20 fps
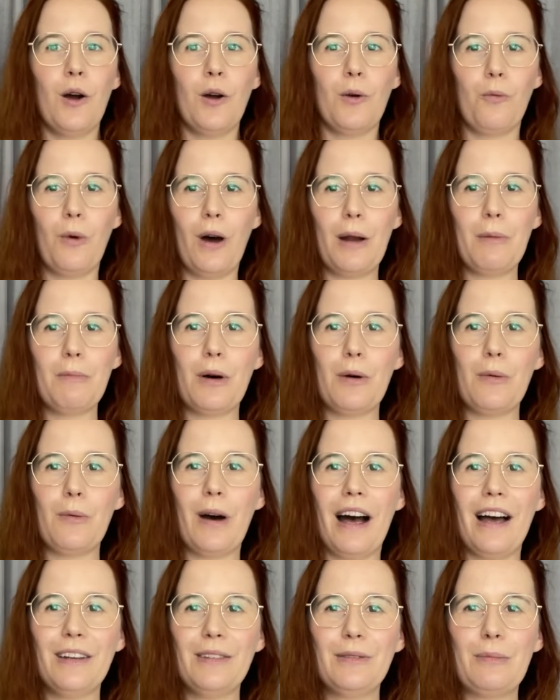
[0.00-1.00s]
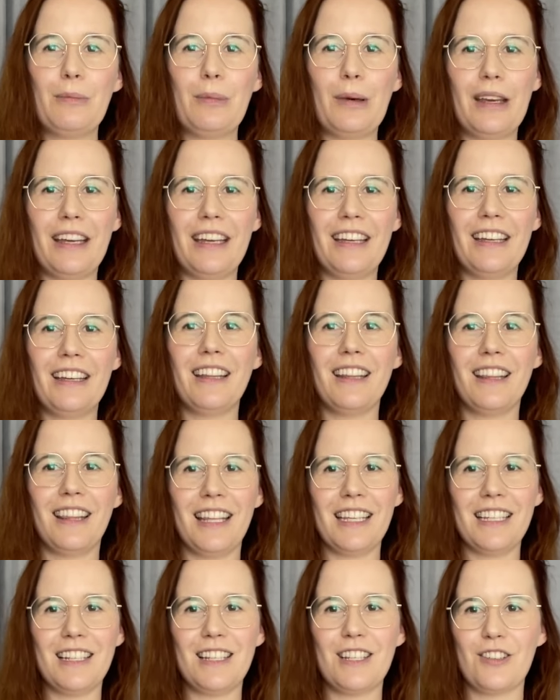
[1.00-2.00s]
Number one being
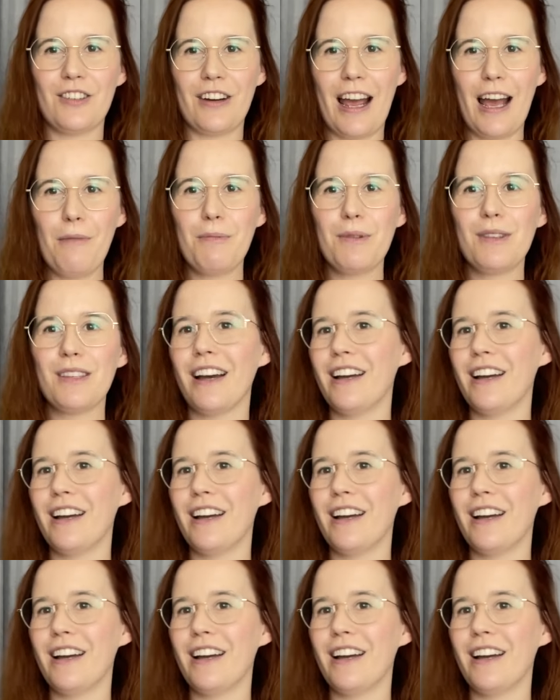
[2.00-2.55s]
these straps.